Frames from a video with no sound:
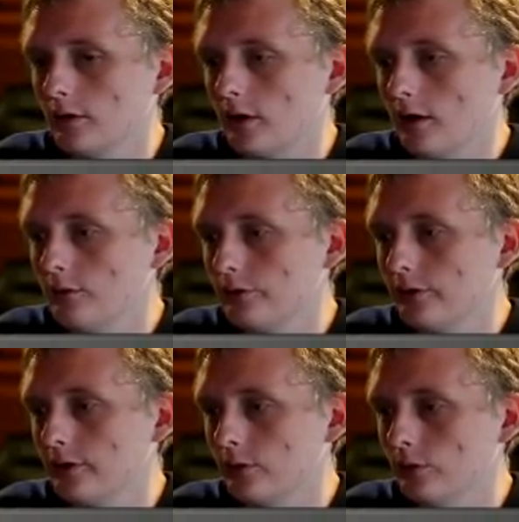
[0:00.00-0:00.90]
Kind of would
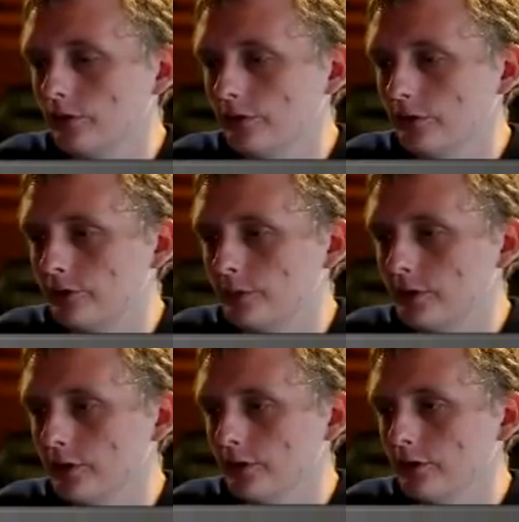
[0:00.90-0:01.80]
like a Woodland
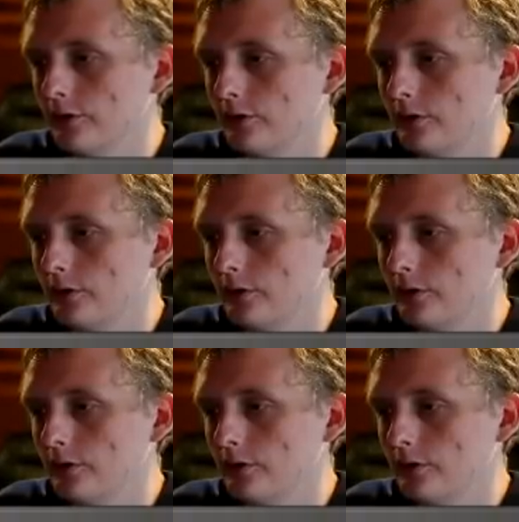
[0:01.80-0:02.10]
Spirit.